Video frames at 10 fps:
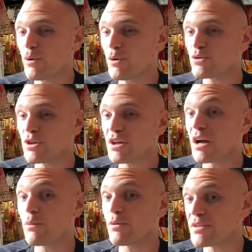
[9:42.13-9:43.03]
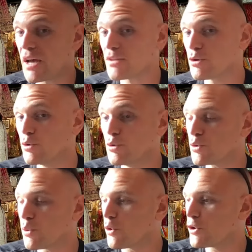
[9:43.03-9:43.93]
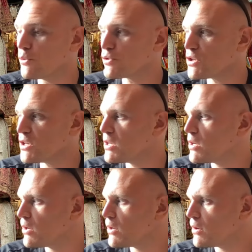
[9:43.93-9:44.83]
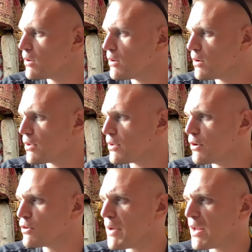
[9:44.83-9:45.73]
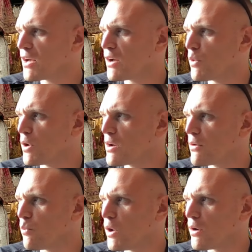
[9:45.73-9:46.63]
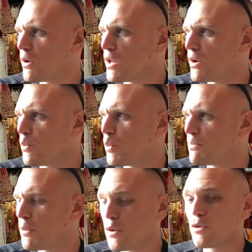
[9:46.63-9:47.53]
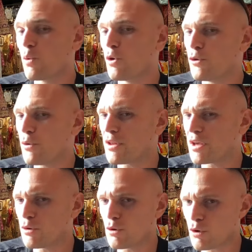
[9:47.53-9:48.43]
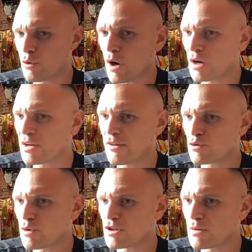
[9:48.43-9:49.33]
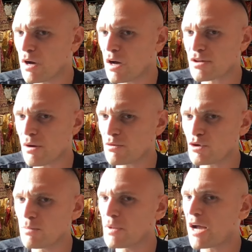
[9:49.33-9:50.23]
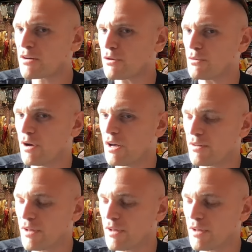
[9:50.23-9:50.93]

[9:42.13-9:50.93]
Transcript: Or you see a guy with tattoos, or you see you know, depending on what air, what, what what part of the world you're in, like you're you're walking down the streets in Moscow and you see a black dude, right?